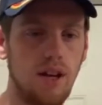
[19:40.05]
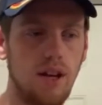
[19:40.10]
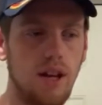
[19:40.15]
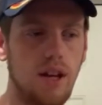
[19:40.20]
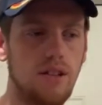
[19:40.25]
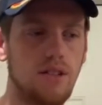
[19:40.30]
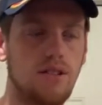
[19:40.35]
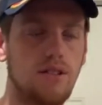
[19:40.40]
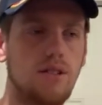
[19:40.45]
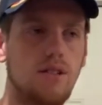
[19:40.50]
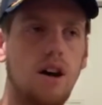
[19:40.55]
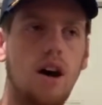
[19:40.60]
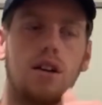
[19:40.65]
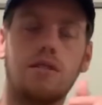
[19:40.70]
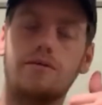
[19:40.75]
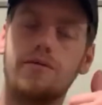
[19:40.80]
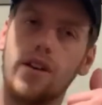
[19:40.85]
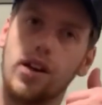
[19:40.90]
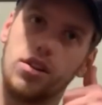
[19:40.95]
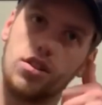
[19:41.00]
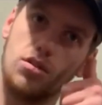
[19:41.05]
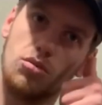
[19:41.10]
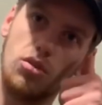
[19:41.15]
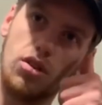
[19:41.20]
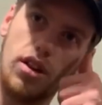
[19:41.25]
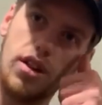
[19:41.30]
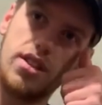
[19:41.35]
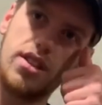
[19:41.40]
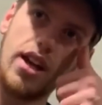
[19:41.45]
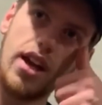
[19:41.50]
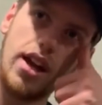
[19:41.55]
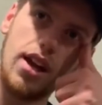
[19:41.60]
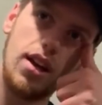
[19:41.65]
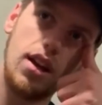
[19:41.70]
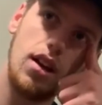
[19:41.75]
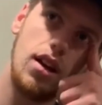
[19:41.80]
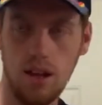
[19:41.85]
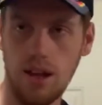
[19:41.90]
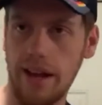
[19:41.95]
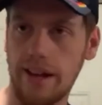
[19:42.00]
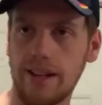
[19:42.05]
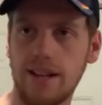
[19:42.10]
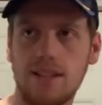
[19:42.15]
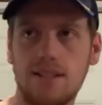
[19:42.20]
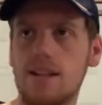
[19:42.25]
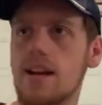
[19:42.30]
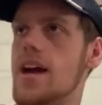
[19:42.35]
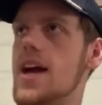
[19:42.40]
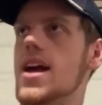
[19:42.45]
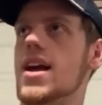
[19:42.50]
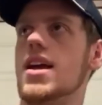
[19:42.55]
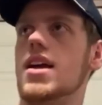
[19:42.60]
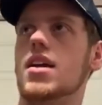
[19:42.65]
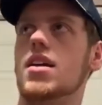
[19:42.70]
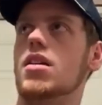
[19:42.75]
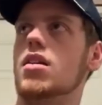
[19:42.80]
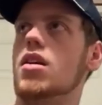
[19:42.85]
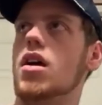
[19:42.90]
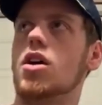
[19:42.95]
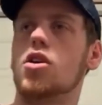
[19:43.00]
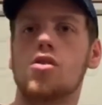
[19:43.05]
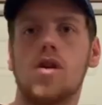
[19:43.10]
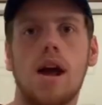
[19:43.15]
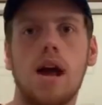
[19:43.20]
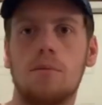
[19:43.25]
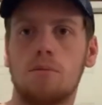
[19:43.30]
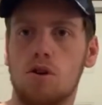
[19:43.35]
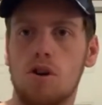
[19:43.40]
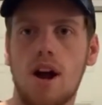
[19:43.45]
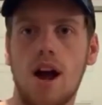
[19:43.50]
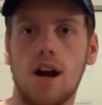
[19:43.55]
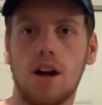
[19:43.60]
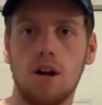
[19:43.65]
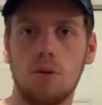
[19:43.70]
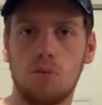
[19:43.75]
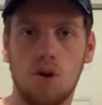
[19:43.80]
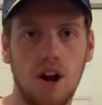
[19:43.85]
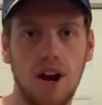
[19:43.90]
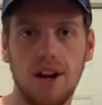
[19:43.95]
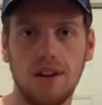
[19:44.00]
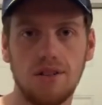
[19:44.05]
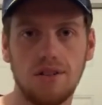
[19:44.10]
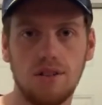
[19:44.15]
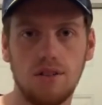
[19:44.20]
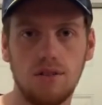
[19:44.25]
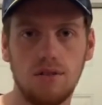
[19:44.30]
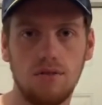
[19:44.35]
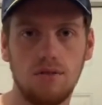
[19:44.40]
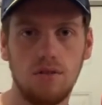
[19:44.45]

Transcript: it's unfixable. It's like let's say a graham cracker breaks.